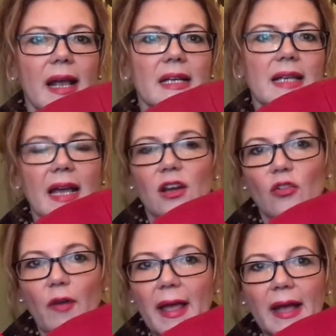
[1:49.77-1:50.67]
It had
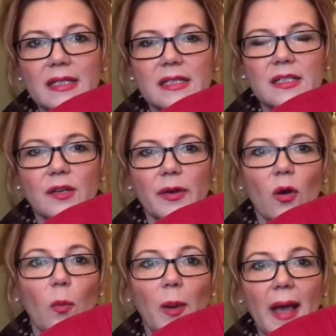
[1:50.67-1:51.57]
grey added to it
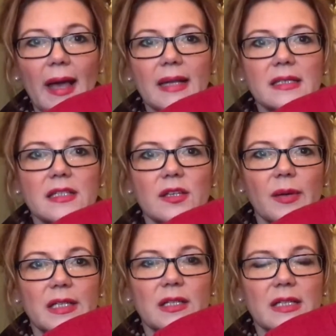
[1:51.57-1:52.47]
or black added to
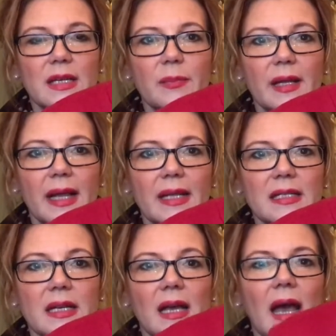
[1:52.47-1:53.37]
it to deepen it,